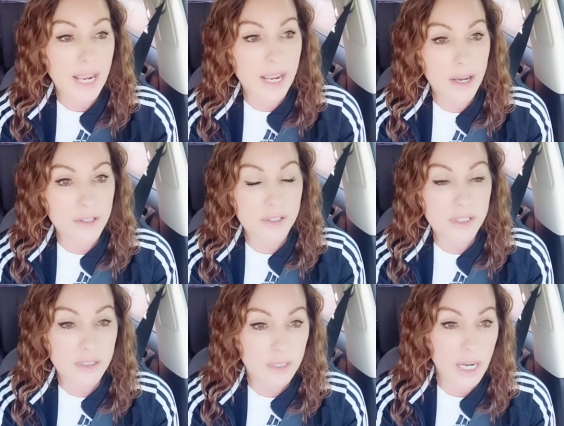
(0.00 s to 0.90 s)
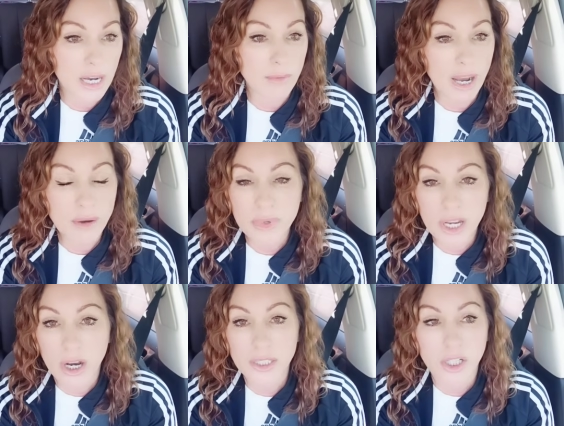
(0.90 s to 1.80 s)
And I'm
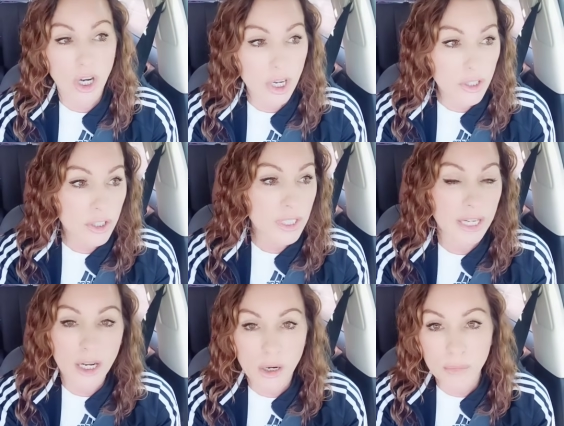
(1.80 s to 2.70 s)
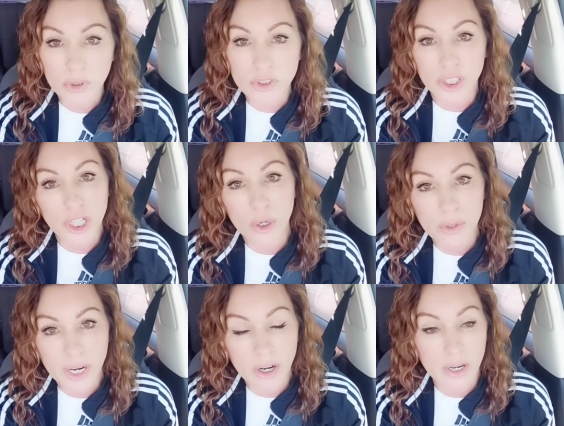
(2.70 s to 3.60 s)
beyond honored and humbled to
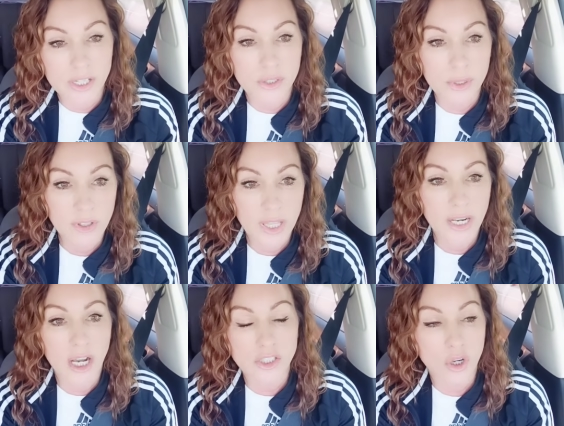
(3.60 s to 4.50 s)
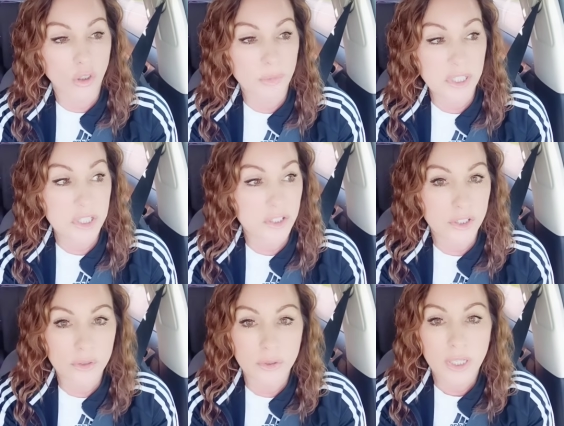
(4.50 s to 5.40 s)
go there and do everything God's called me to
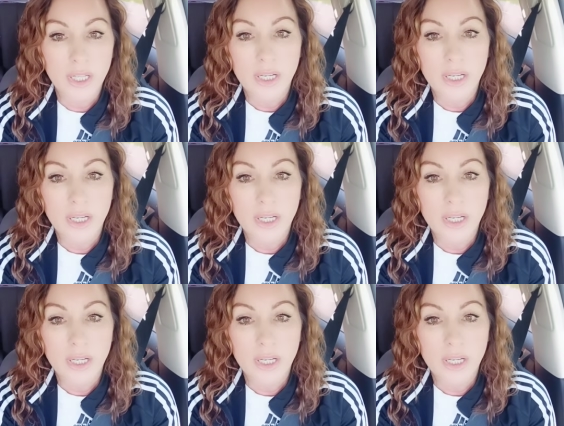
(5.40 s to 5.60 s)
do.